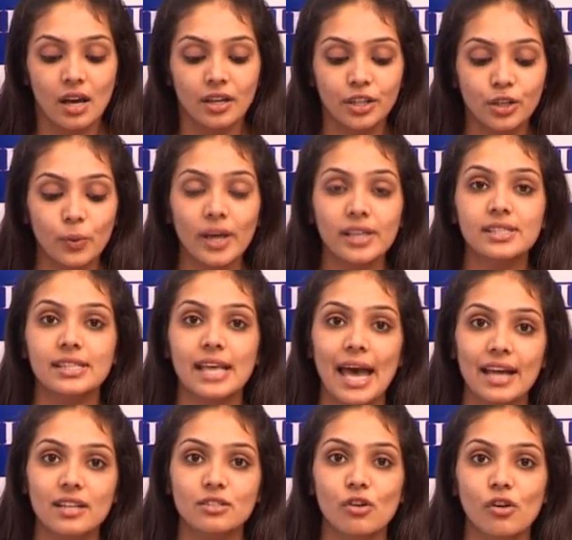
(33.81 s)
US
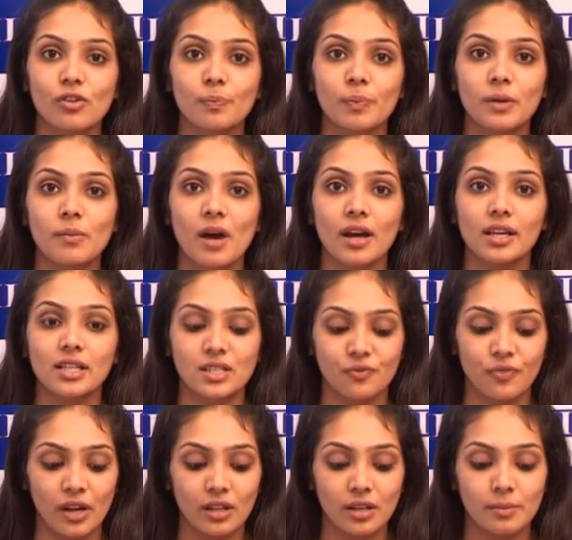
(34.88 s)
and European markets fell